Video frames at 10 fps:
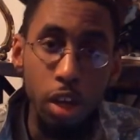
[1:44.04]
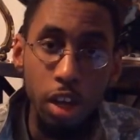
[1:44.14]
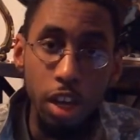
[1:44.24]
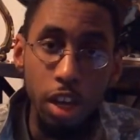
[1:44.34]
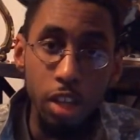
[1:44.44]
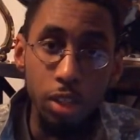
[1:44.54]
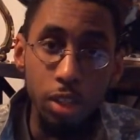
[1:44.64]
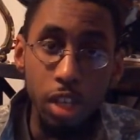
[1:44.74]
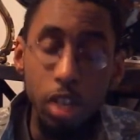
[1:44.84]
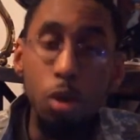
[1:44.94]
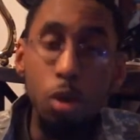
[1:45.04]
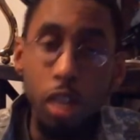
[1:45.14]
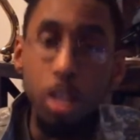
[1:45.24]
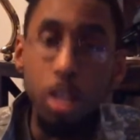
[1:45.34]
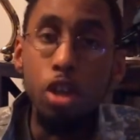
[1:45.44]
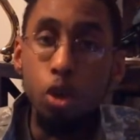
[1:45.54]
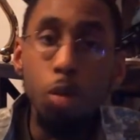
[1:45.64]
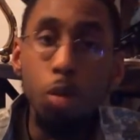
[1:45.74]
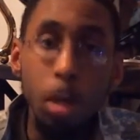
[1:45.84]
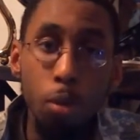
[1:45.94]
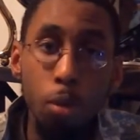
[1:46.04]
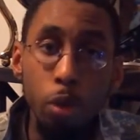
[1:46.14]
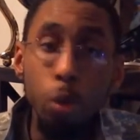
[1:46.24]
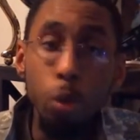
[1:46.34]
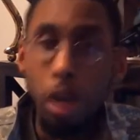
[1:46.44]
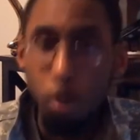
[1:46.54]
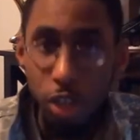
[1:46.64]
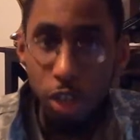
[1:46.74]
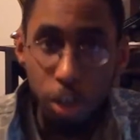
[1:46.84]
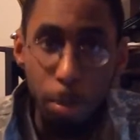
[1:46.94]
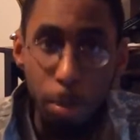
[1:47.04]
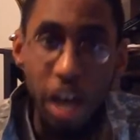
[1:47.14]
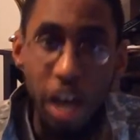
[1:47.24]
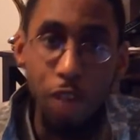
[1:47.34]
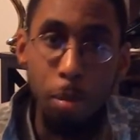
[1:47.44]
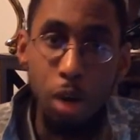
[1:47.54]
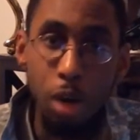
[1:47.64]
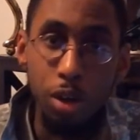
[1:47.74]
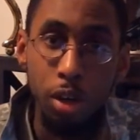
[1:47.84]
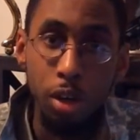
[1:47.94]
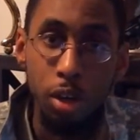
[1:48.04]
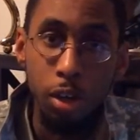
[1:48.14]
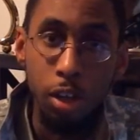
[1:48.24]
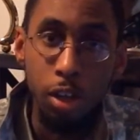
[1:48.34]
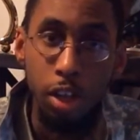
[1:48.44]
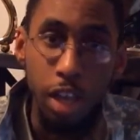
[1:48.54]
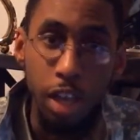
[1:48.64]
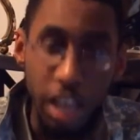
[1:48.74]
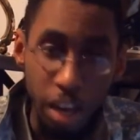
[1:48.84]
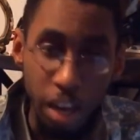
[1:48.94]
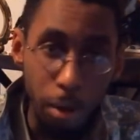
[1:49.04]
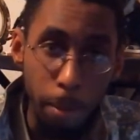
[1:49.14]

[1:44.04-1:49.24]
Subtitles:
and say, okay, here's my point, without being combative about it. And